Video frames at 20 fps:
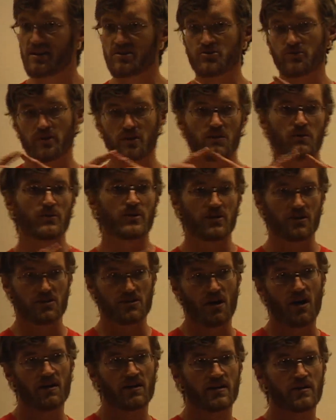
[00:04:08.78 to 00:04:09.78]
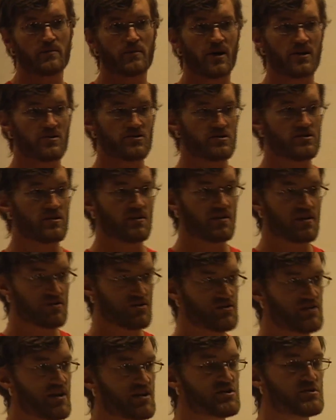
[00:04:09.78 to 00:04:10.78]
that's really what you're talking about, is the
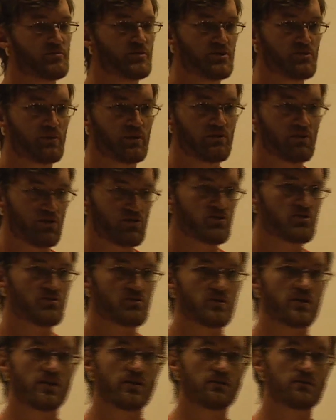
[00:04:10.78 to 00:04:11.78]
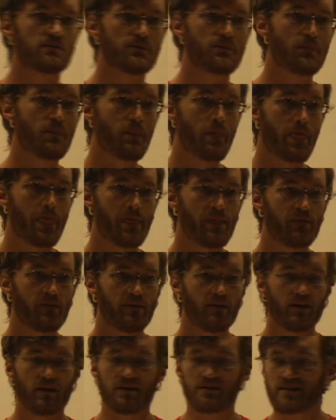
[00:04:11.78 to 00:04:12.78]
intersection between those three.
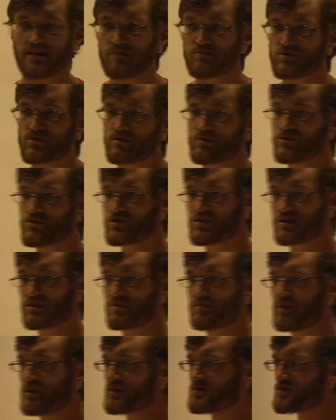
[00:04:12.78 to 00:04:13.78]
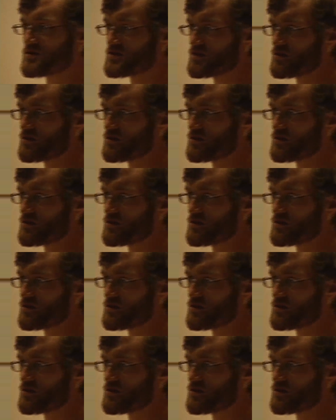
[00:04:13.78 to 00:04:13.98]
A deep solution to me is a